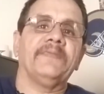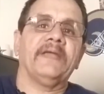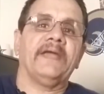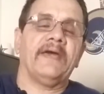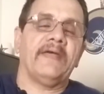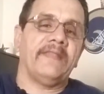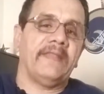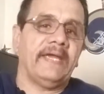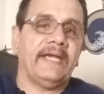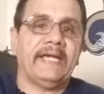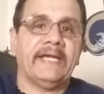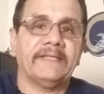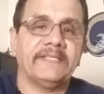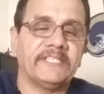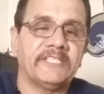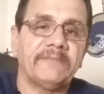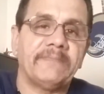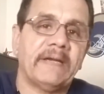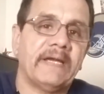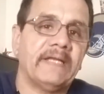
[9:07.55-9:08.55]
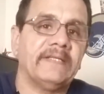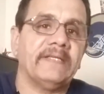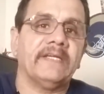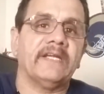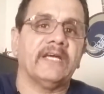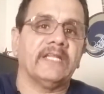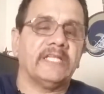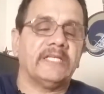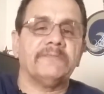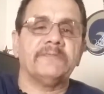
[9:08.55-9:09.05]
and they get to spend it
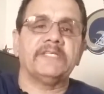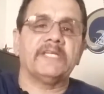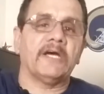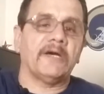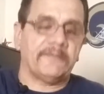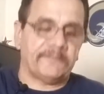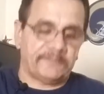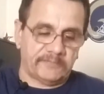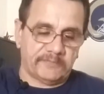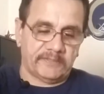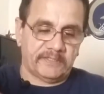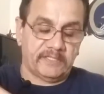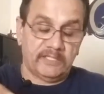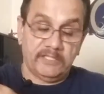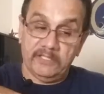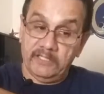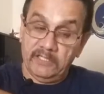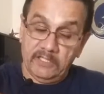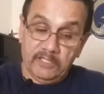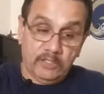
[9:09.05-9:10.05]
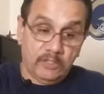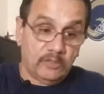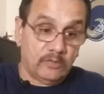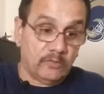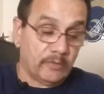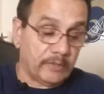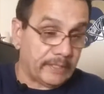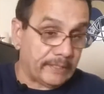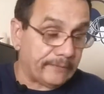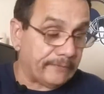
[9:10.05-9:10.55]
on themselves with
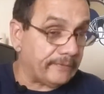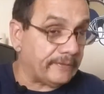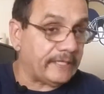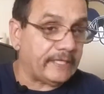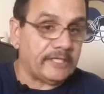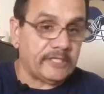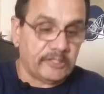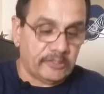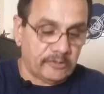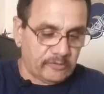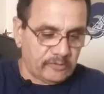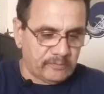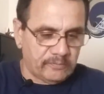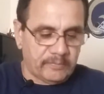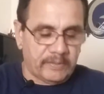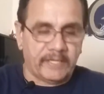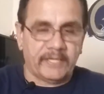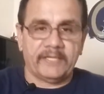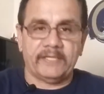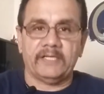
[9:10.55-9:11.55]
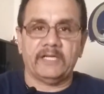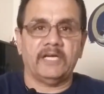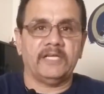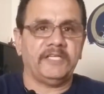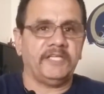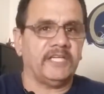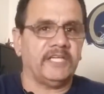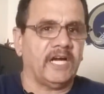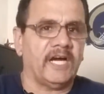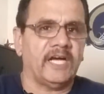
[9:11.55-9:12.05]
whatever they do, buying
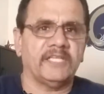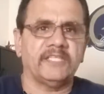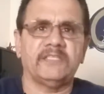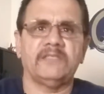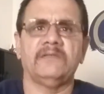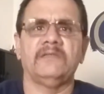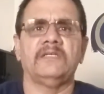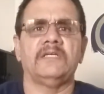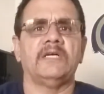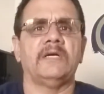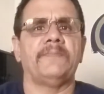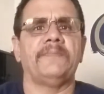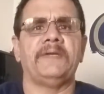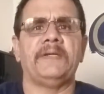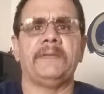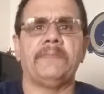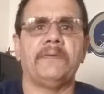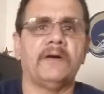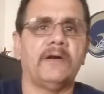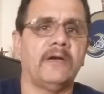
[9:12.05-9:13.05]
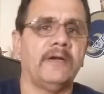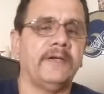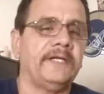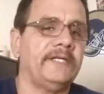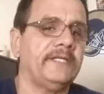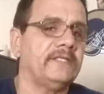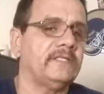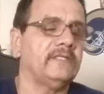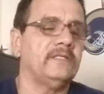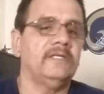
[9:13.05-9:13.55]
yachts, company
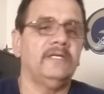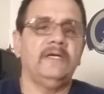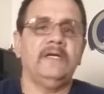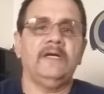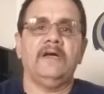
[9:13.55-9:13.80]
parties,